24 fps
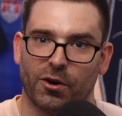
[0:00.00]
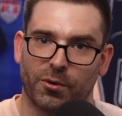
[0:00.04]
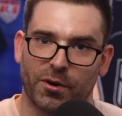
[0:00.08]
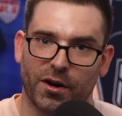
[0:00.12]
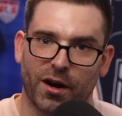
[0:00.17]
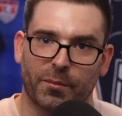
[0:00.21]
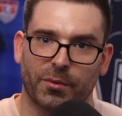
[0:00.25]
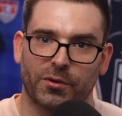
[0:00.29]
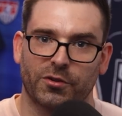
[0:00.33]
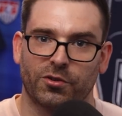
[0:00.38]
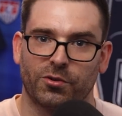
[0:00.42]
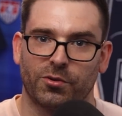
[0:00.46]
an
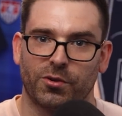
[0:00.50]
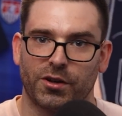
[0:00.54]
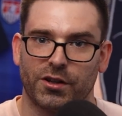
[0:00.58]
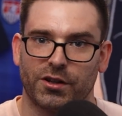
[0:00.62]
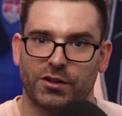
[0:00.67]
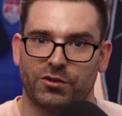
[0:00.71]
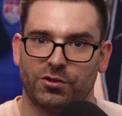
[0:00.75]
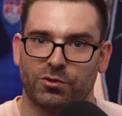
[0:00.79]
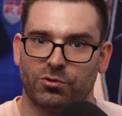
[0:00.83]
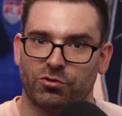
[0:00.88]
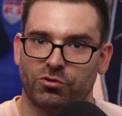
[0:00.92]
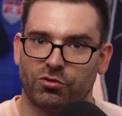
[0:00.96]
opportunity
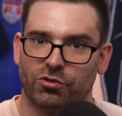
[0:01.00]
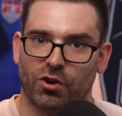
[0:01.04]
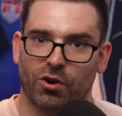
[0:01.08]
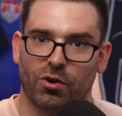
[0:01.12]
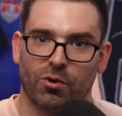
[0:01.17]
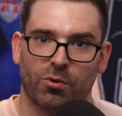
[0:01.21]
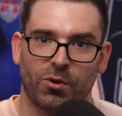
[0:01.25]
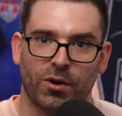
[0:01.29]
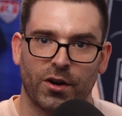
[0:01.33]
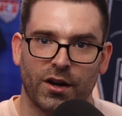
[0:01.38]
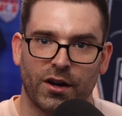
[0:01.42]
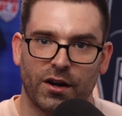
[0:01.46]
to
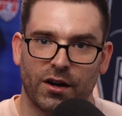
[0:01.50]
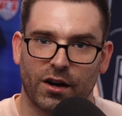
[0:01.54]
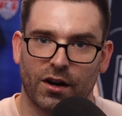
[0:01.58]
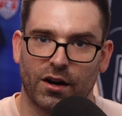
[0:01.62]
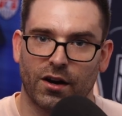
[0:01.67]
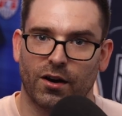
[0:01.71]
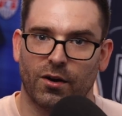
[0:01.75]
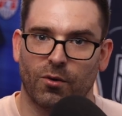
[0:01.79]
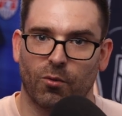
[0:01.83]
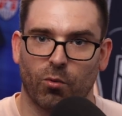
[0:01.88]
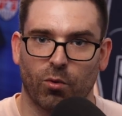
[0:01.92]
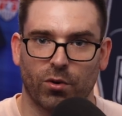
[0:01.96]
show
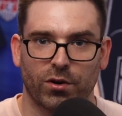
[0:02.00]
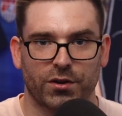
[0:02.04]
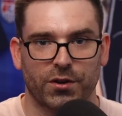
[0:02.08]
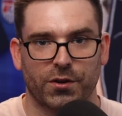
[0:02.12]
one of